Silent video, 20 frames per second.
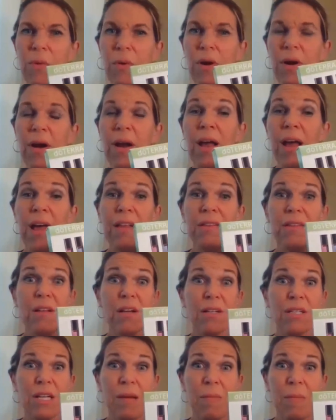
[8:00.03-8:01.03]
or
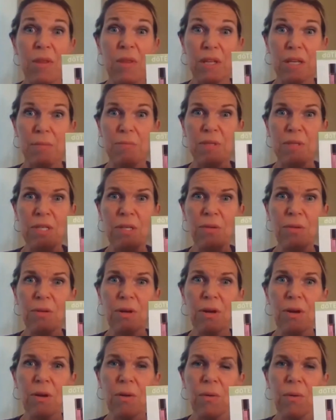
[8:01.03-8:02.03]
long time on the
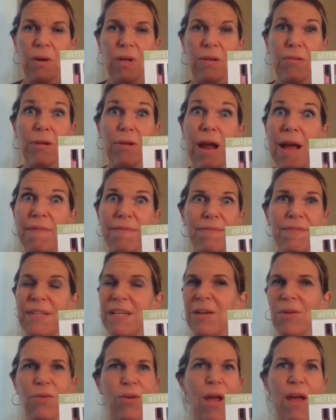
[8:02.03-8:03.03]
computer, or
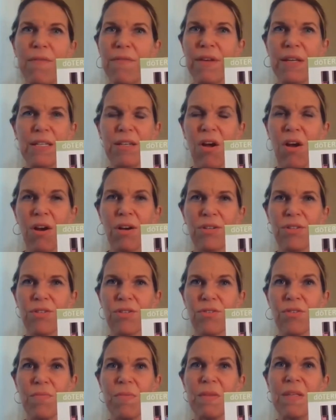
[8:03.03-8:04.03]
graphic
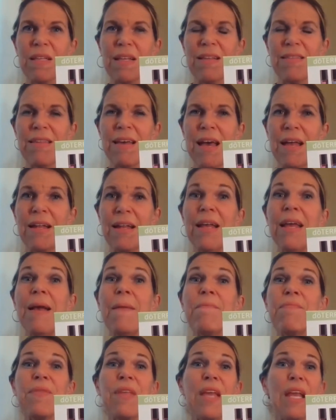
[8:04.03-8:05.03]
arts or something like that.
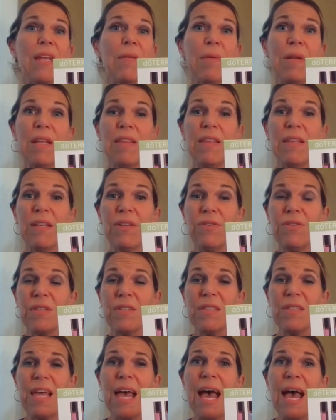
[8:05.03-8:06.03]
Anybody that
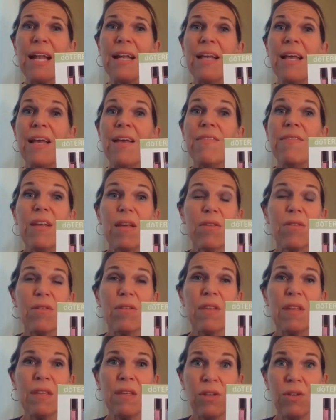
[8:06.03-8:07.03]
uses that. The
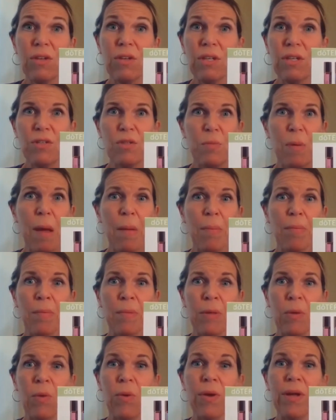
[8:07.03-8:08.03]
other thing that you can use
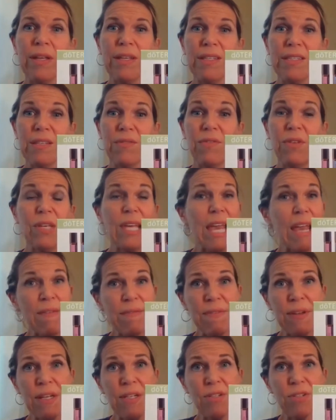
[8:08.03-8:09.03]
peppermint oil is if you
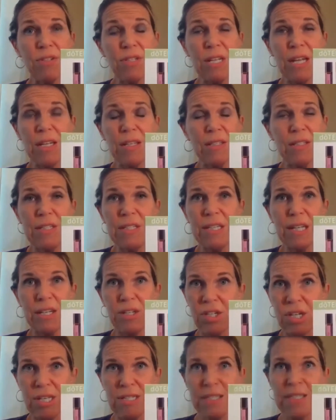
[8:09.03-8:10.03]
can't find your
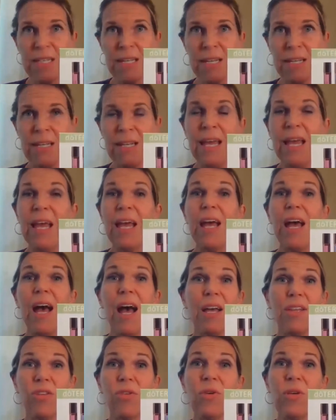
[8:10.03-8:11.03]
digestion,
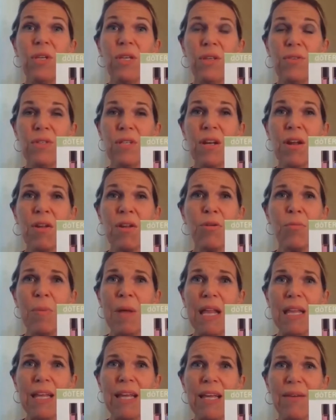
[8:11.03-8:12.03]
you can use it on your
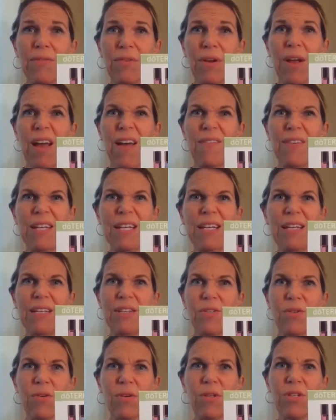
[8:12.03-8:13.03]
belly if you're having
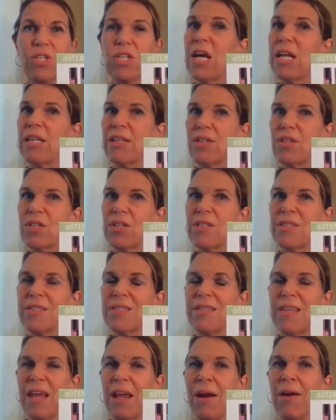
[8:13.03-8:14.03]
any sort of
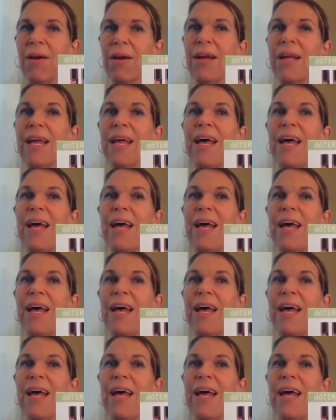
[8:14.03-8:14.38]
challenges there.